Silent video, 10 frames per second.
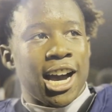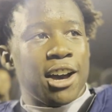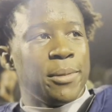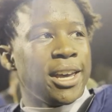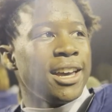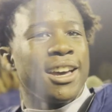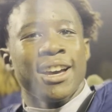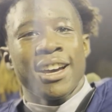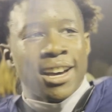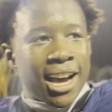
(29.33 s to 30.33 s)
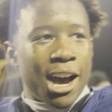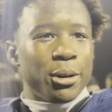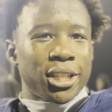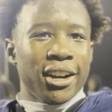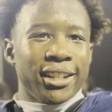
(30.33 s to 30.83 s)
I mean, I
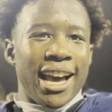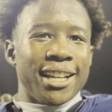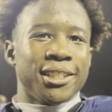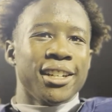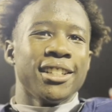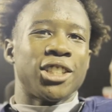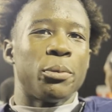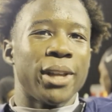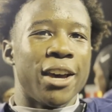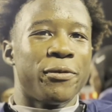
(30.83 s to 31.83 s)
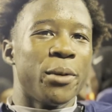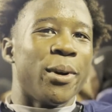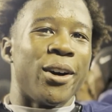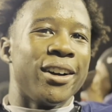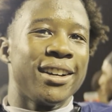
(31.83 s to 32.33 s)
was hurt last year, so playing
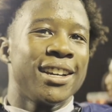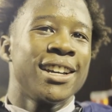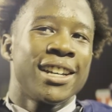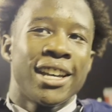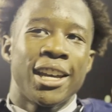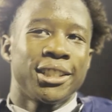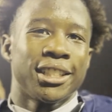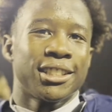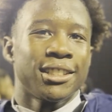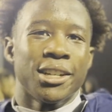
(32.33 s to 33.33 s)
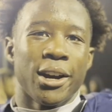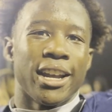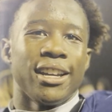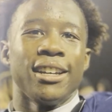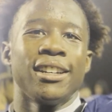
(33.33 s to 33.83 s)
football is just
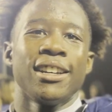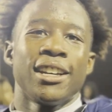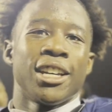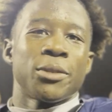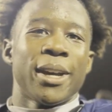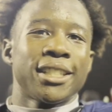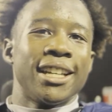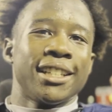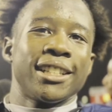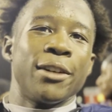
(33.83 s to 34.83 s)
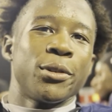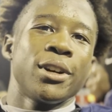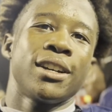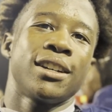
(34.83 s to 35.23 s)
great, especially at this level.